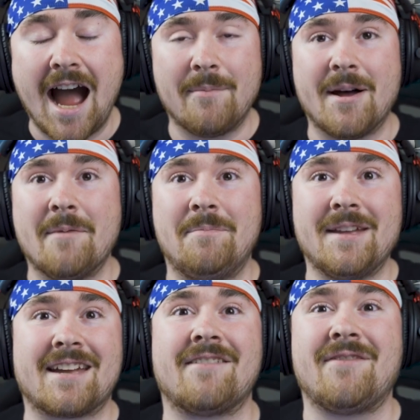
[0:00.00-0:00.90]
I'm a
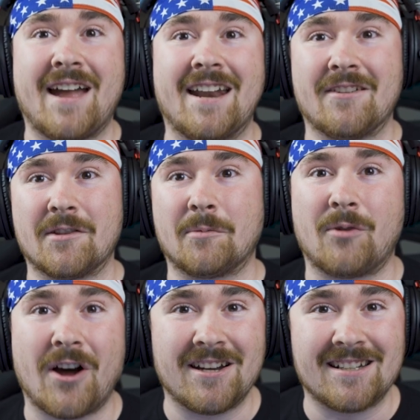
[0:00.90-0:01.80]
big fan of the
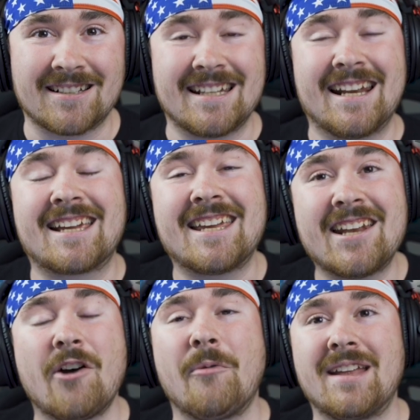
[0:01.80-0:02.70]
project, and I
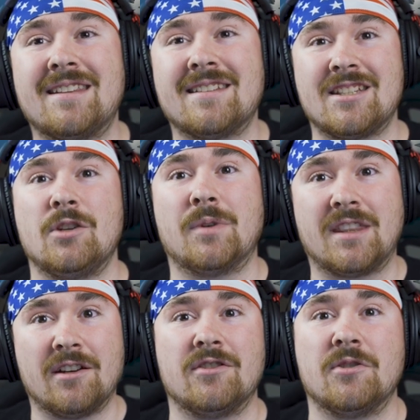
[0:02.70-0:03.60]
cannot wait to see what
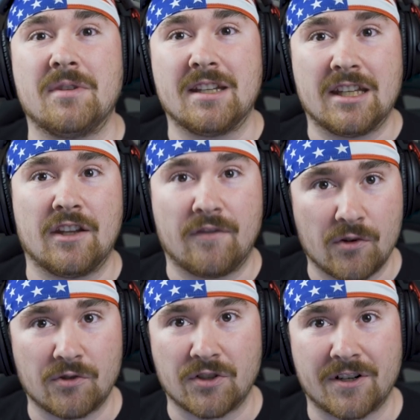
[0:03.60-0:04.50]
they're doing in the
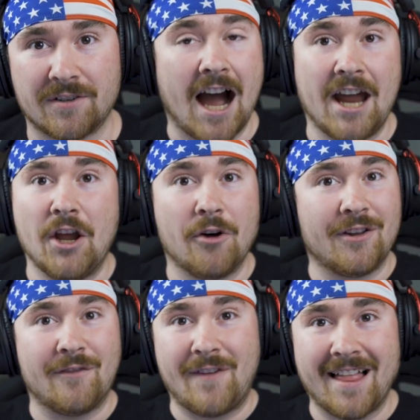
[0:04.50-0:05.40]
future. I know
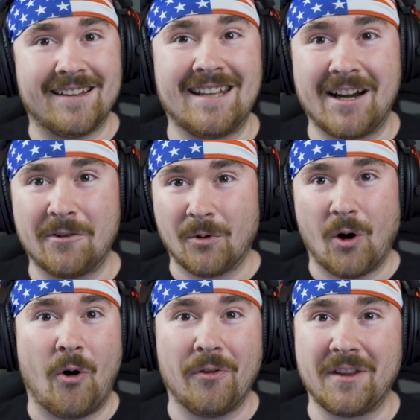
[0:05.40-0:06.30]
their validator
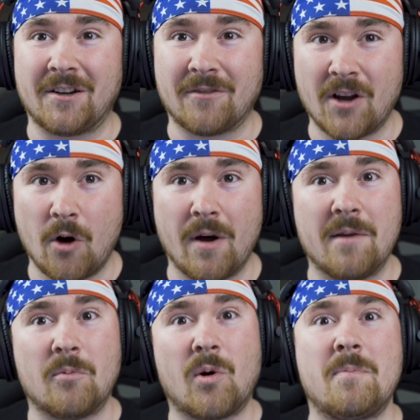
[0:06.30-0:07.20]
will only grow,
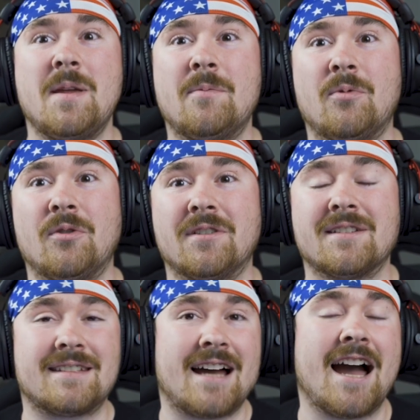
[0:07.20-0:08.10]
and more people will
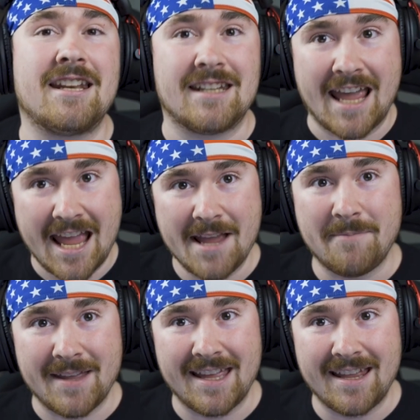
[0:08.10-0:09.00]
decide to
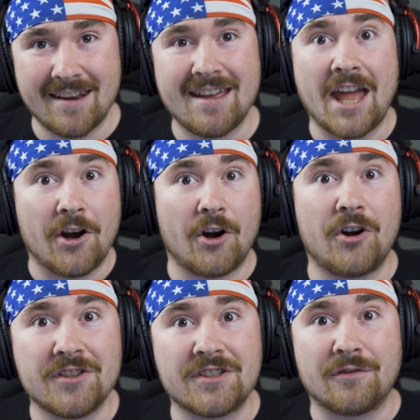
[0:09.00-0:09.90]
ape in and
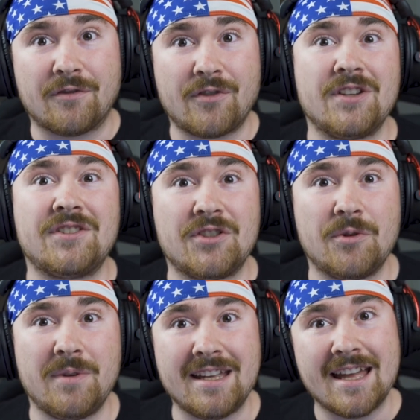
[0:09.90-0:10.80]
earn some free
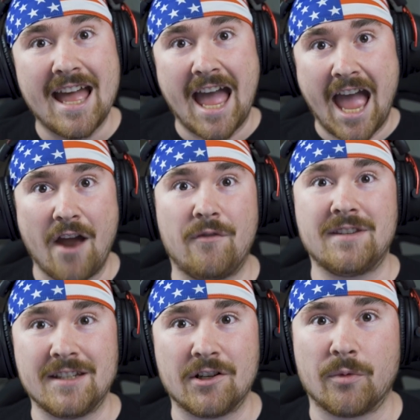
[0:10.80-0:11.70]
Sui every
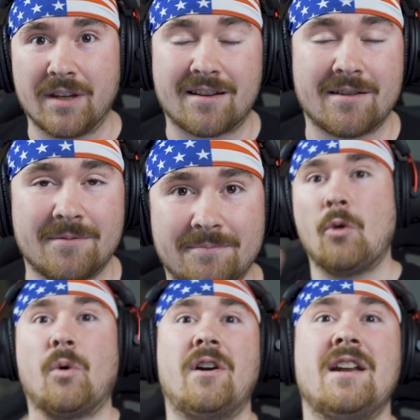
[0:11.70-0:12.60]
single week.
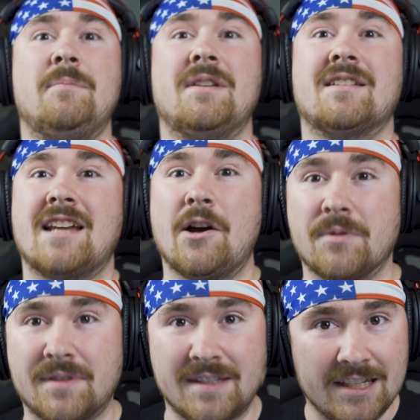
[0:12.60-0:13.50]
Don't worry, because I
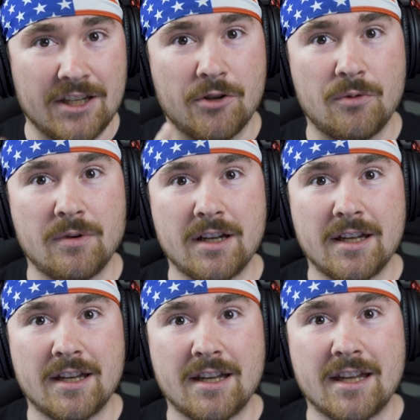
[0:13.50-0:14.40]
will see you
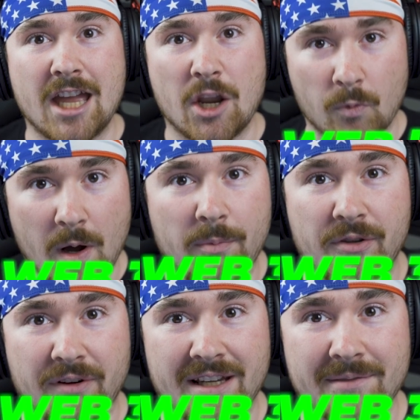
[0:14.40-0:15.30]
in Web
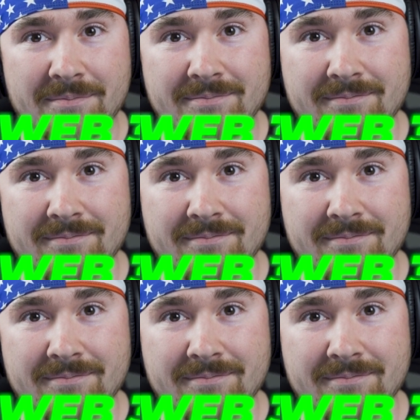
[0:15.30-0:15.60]
three.